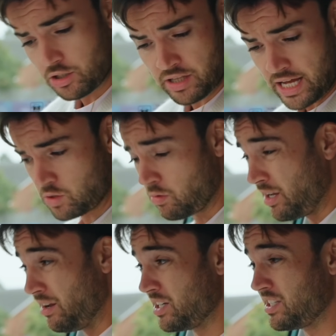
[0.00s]
That's
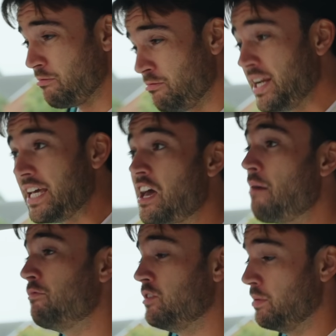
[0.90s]
quite nice. They're really
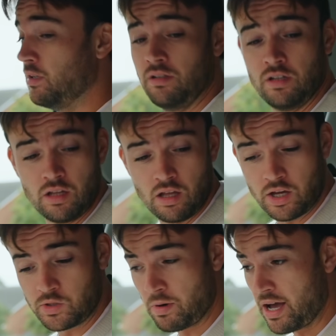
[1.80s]
comfortable
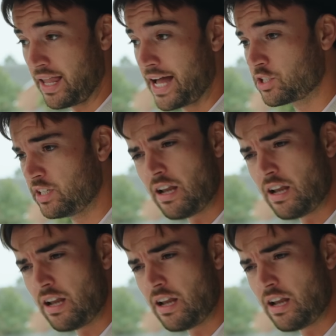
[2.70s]
as well, actually.